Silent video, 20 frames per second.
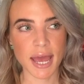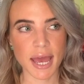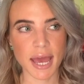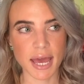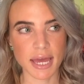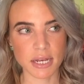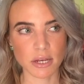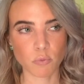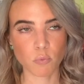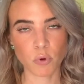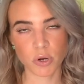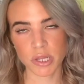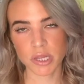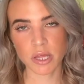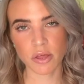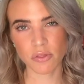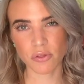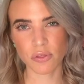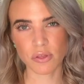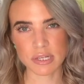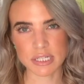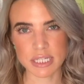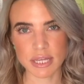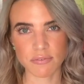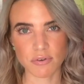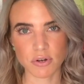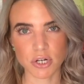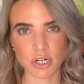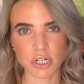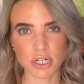And one of the other things things
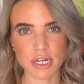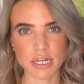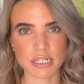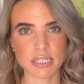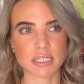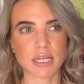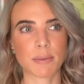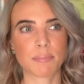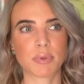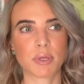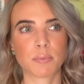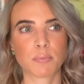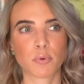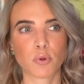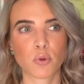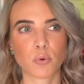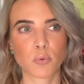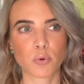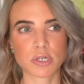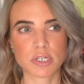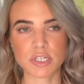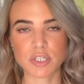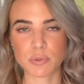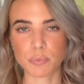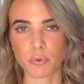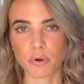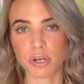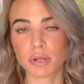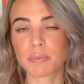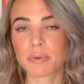I've heard is that people were
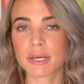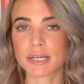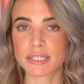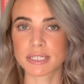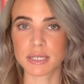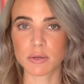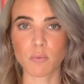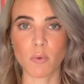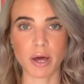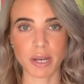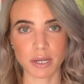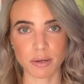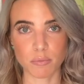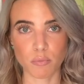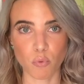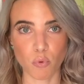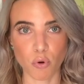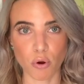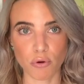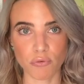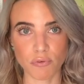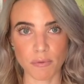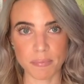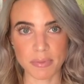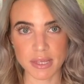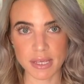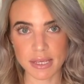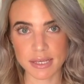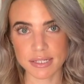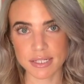disappointed because they wanted more from
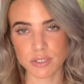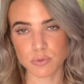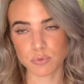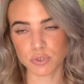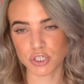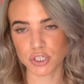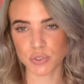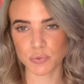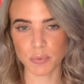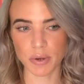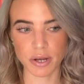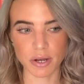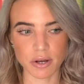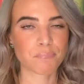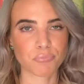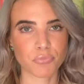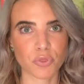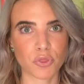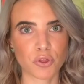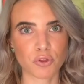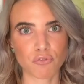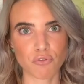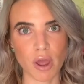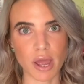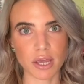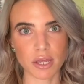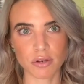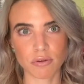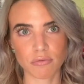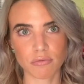the east, which is where the
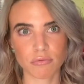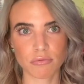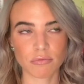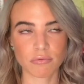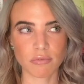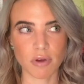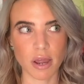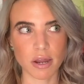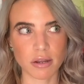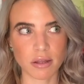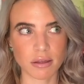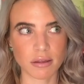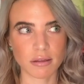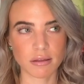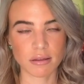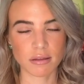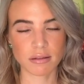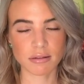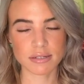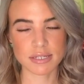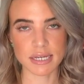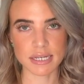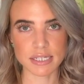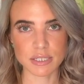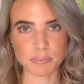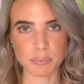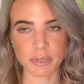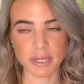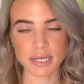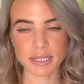dragon riding takes
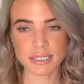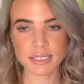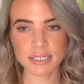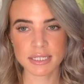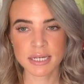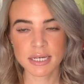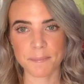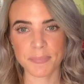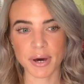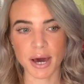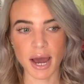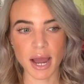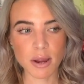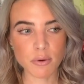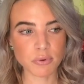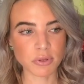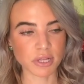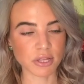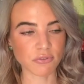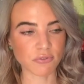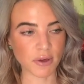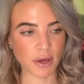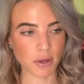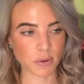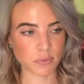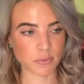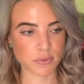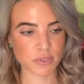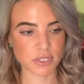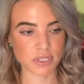place. But I really
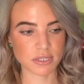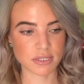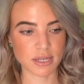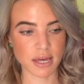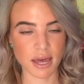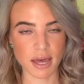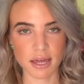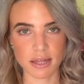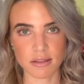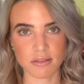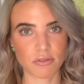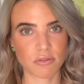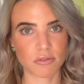found that